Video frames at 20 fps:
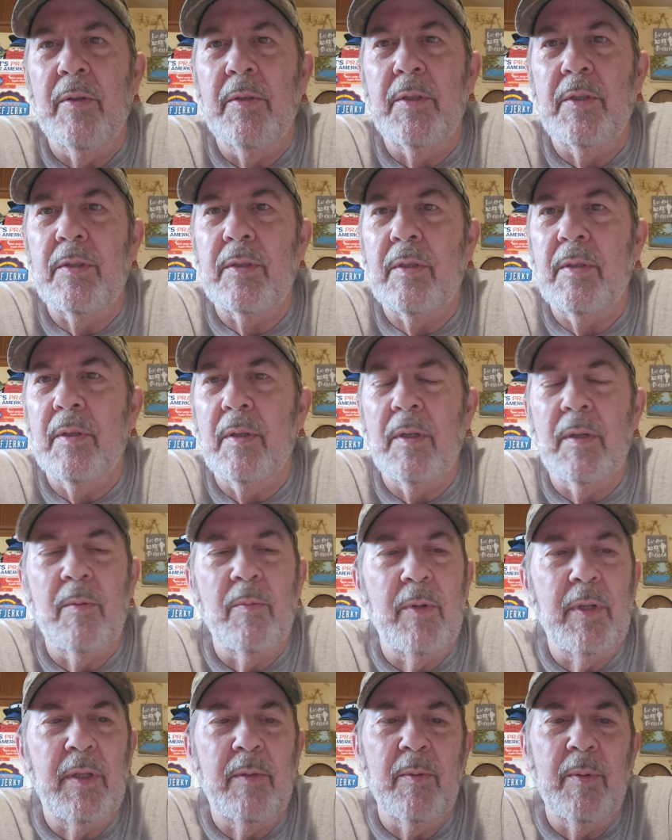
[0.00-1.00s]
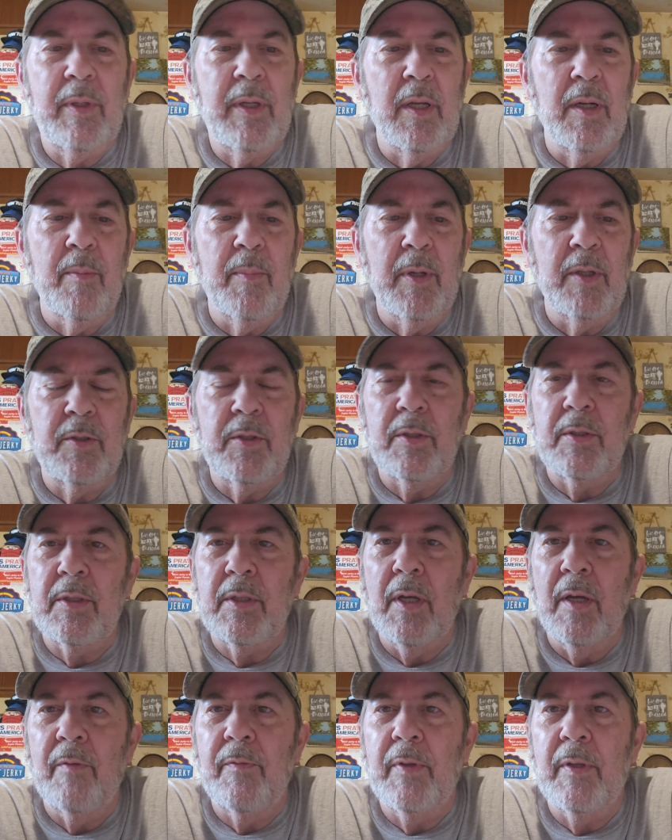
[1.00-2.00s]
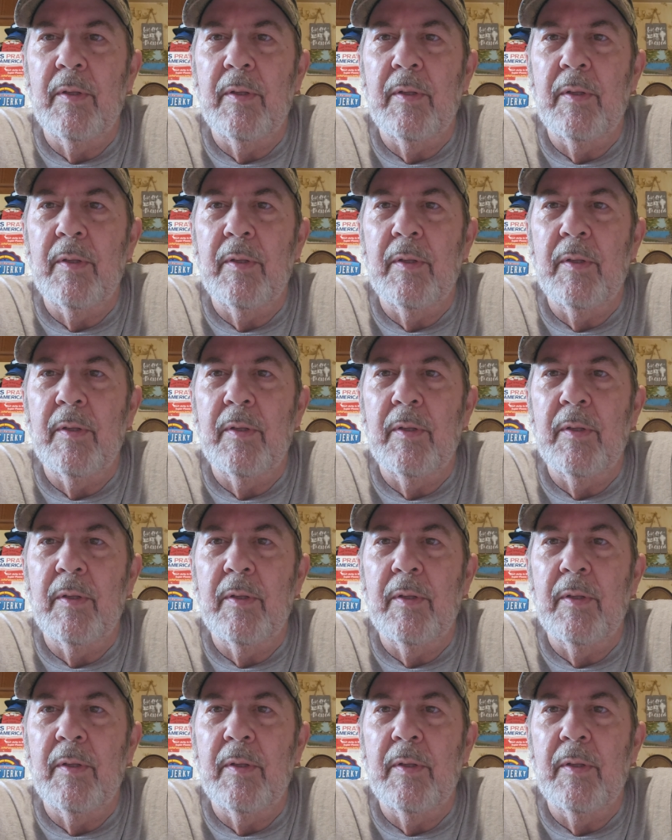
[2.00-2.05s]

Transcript: and just we get a bunch of stuff